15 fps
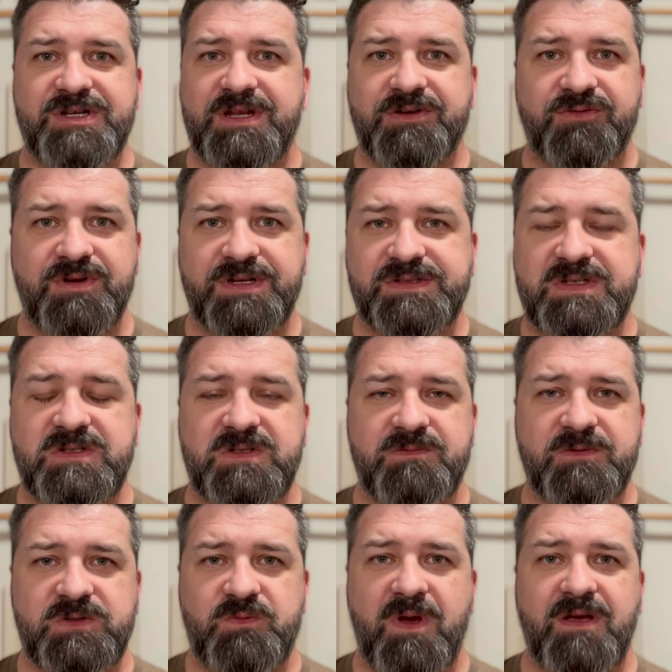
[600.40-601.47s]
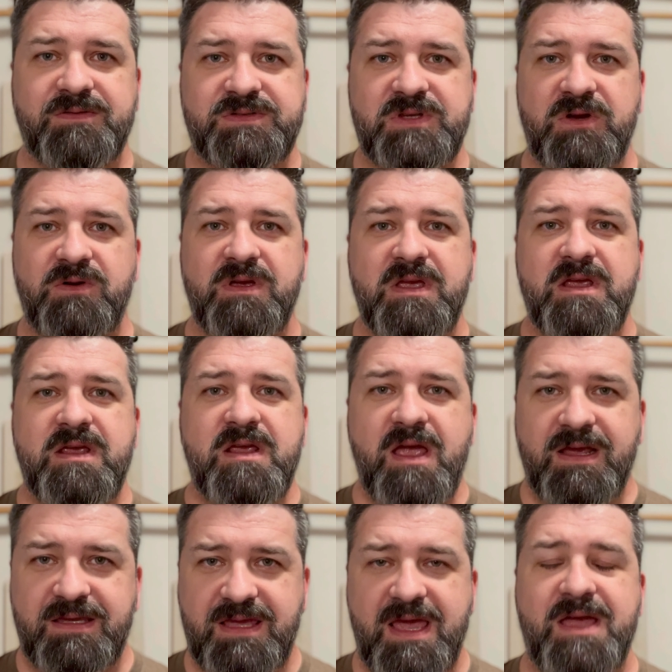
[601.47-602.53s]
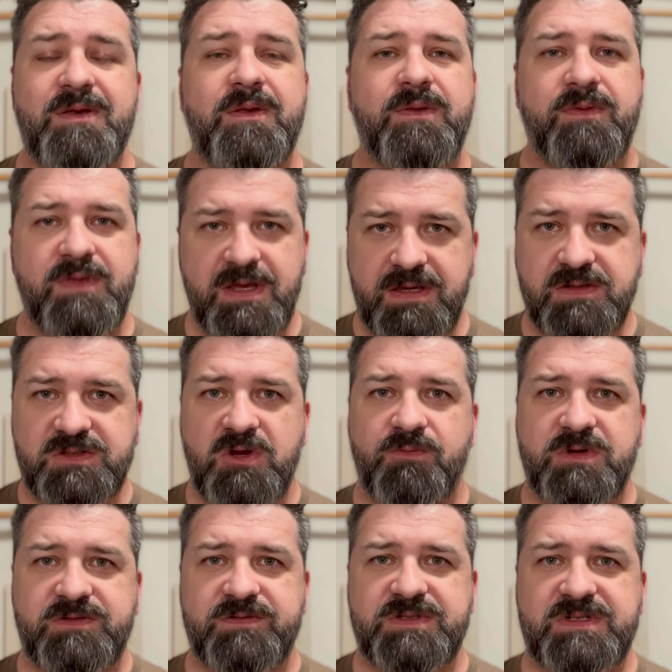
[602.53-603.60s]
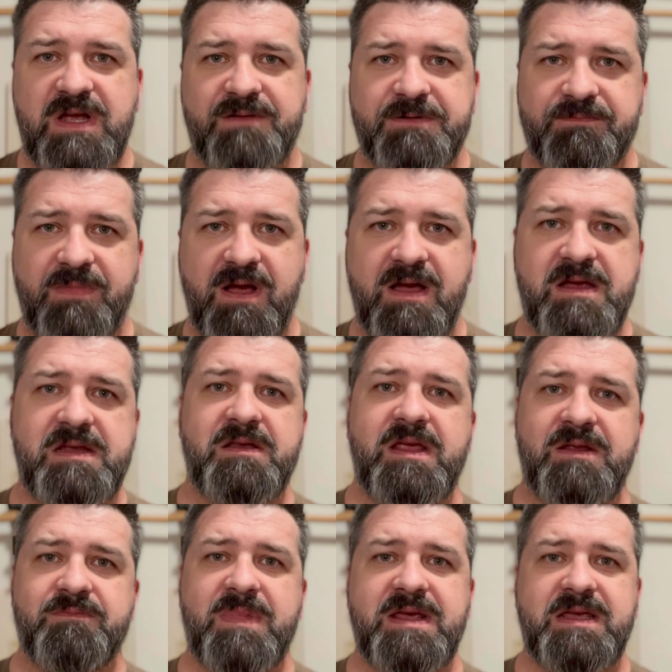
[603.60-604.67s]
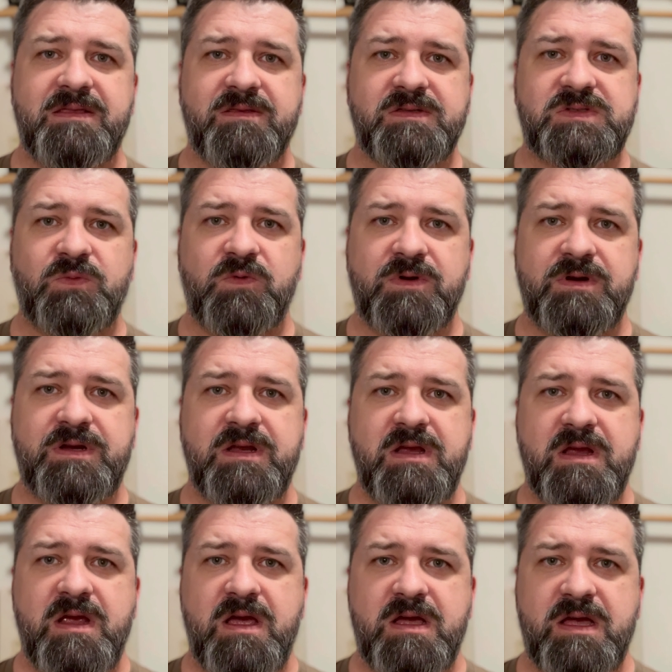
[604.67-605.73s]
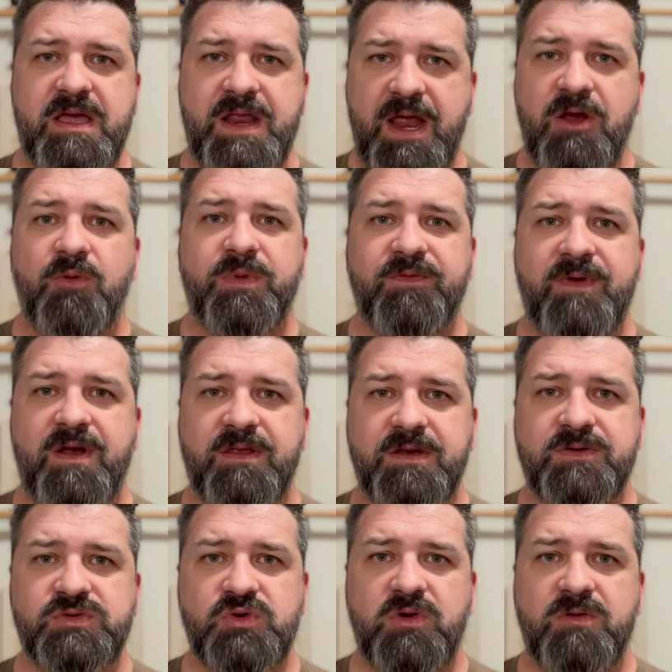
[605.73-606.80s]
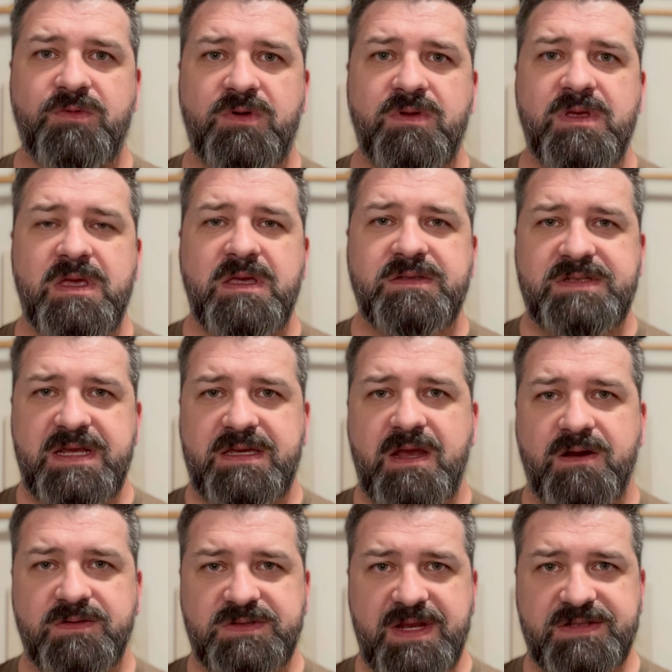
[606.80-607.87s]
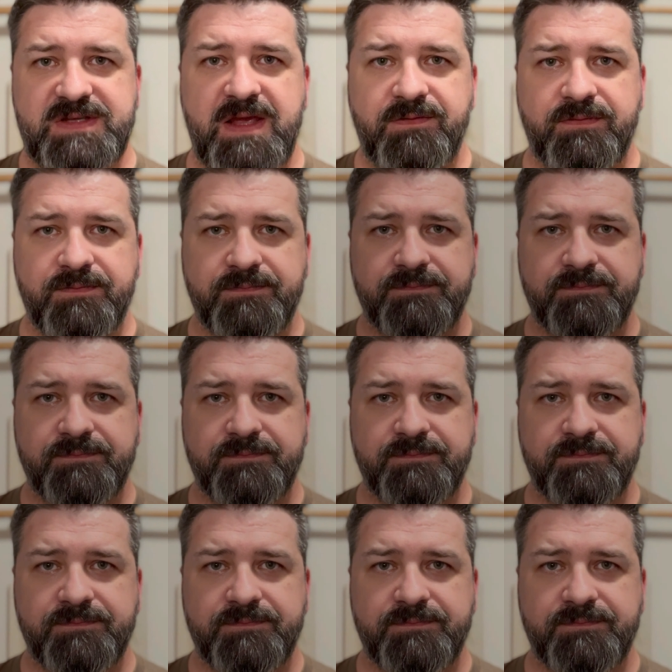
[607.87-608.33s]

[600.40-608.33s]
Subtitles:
and criticism as well. So again, thank you so much for stopping by and making this work, and I hope you found it enjoyable. Take care and stay safe.